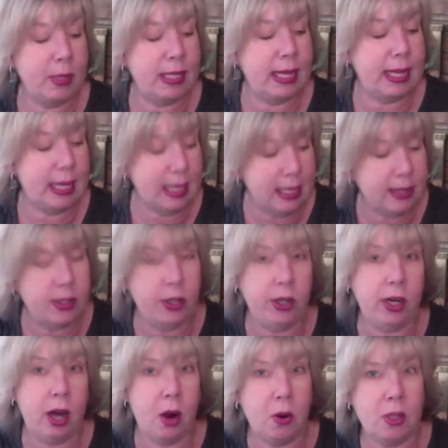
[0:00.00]
an easier
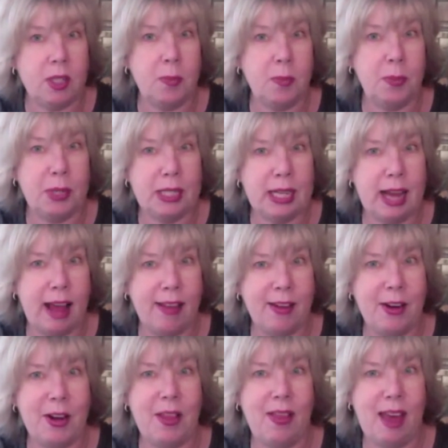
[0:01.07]
coat to put
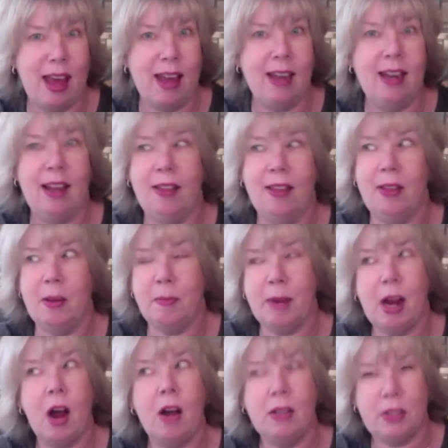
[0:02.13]
together than the
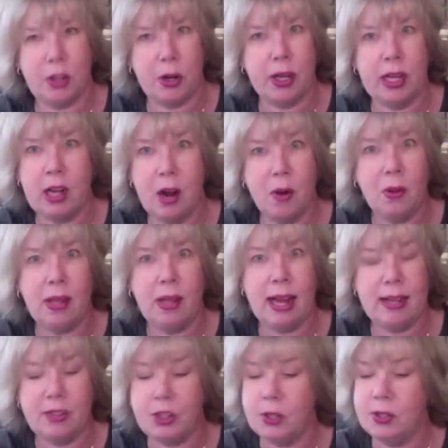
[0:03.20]
McCall's Gertie coat
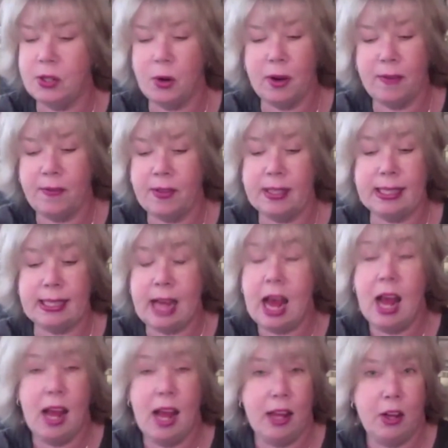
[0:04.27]
last year. So if
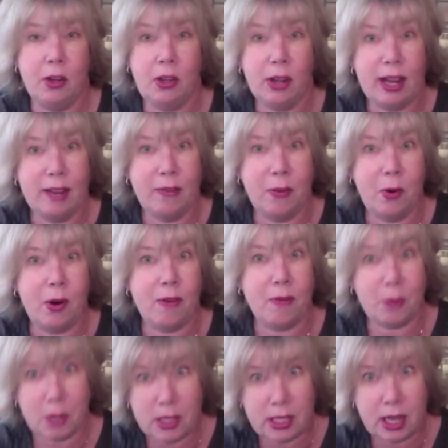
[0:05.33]
you're looking for a
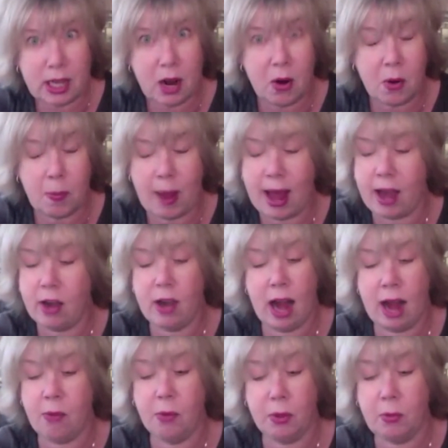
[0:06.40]
first coat pattern,
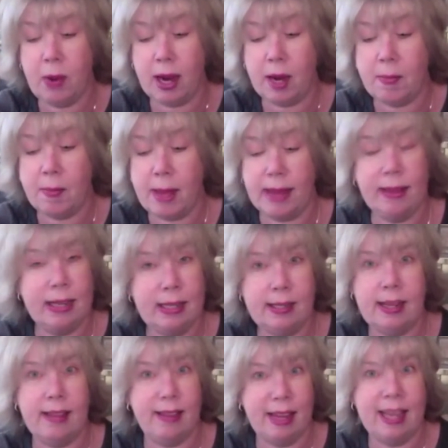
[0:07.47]
I would recommend this.
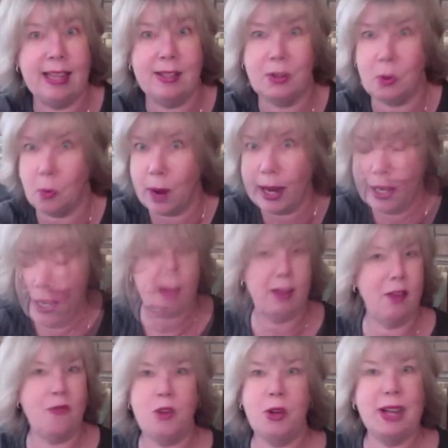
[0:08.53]
I think it's quite good.
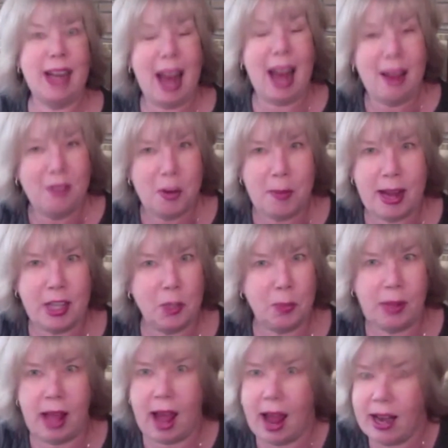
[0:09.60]
If you didn't have to match
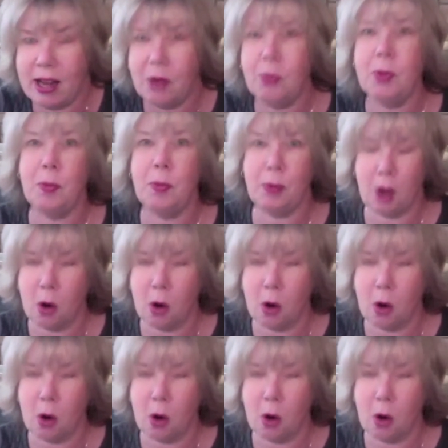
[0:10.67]
plaid, it would go